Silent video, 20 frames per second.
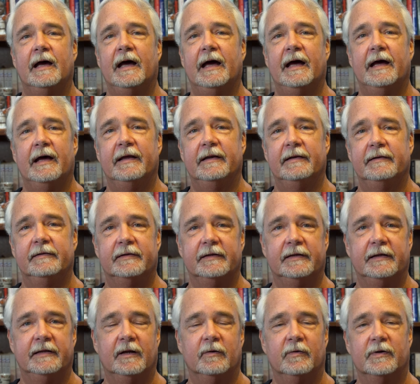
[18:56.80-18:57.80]
And,
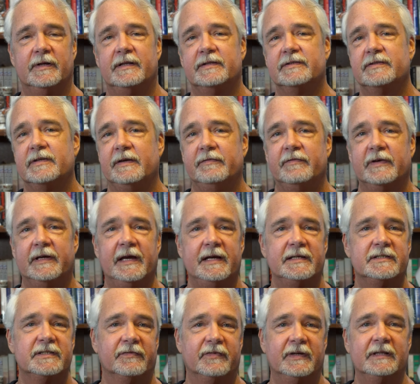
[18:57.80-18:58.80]
you know, in the
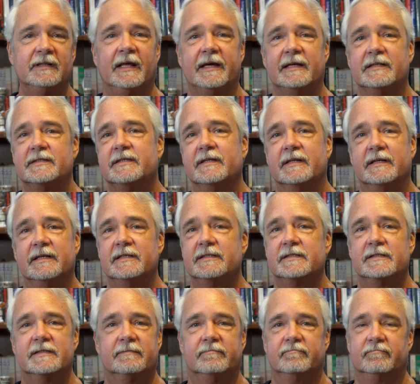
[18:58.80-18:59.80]
case of inland
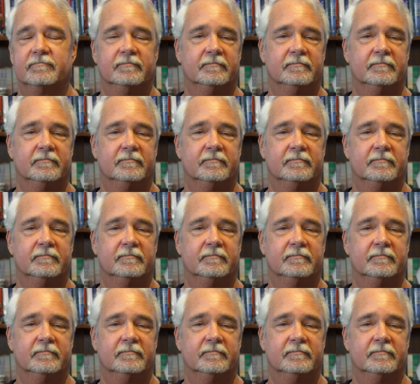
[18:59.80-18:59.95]
cities,